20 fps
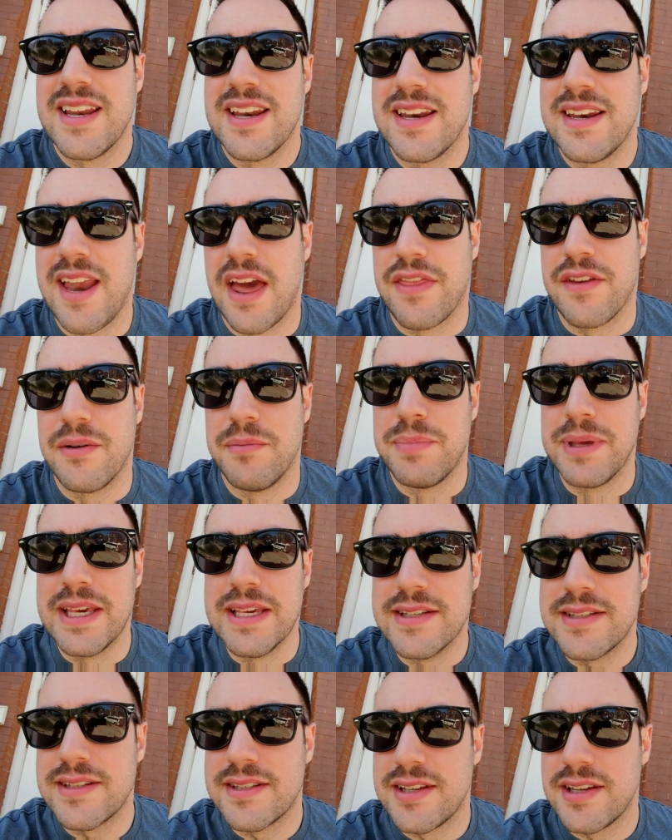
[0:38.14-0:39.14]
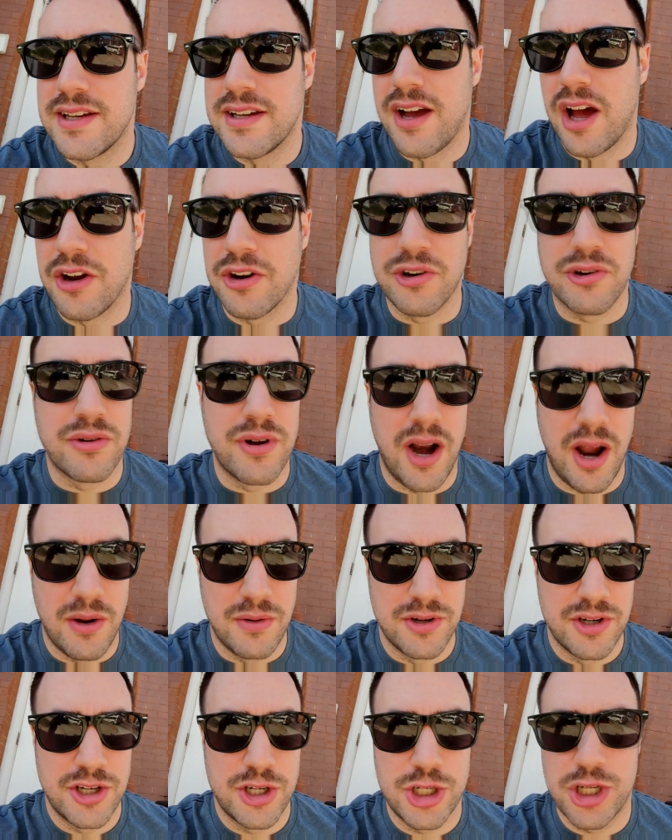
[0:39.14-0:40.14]
Nether Beast,
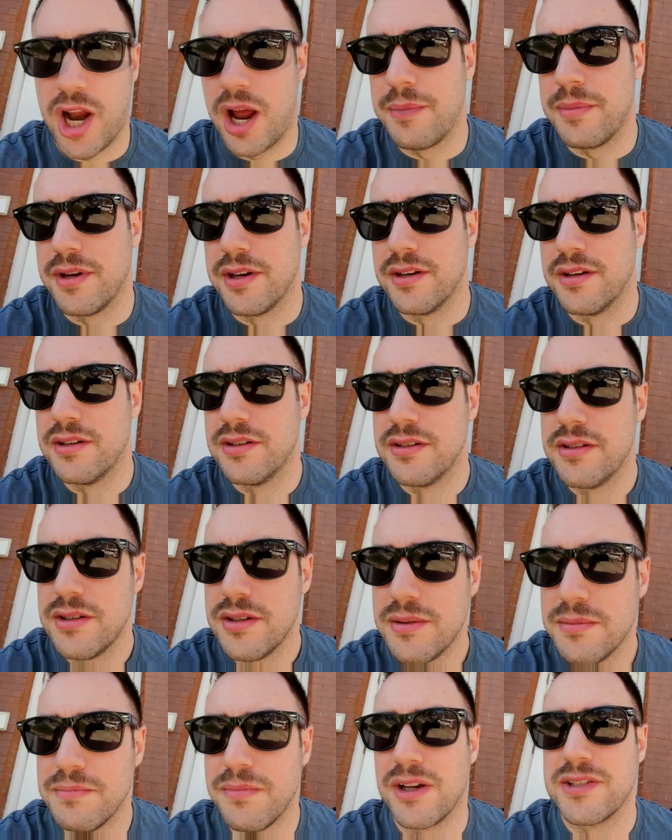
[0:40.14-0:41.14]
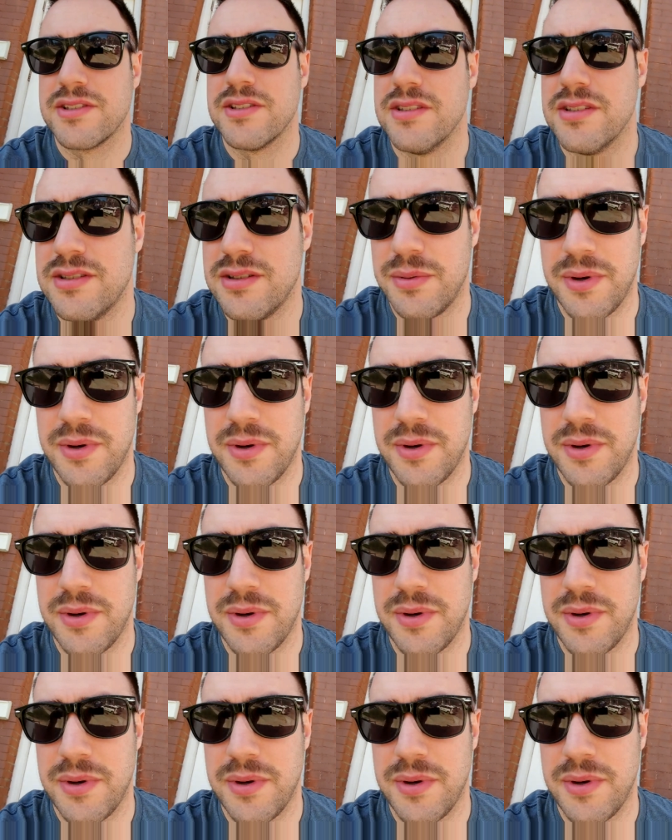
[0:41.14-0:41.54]
Underground Shaman Muscle,